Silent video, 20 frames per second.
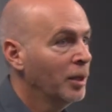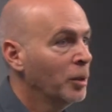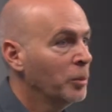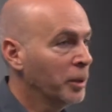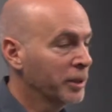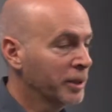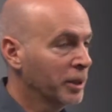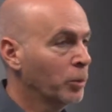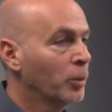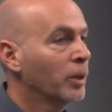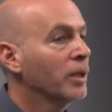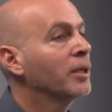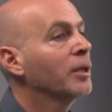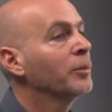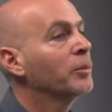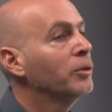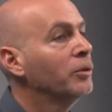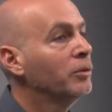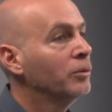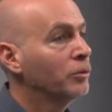but I
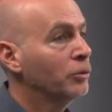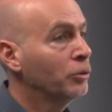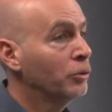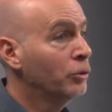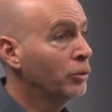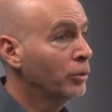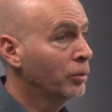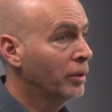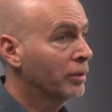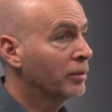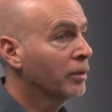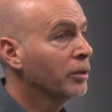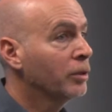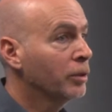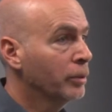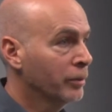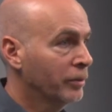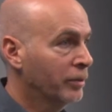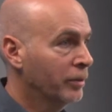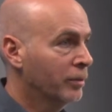welcome you to do it and
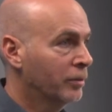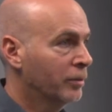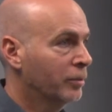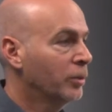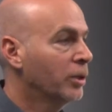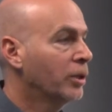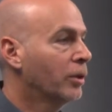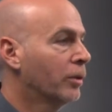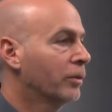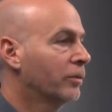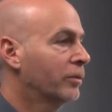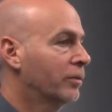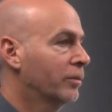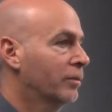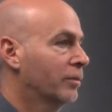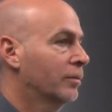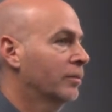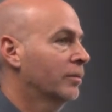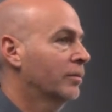use it, because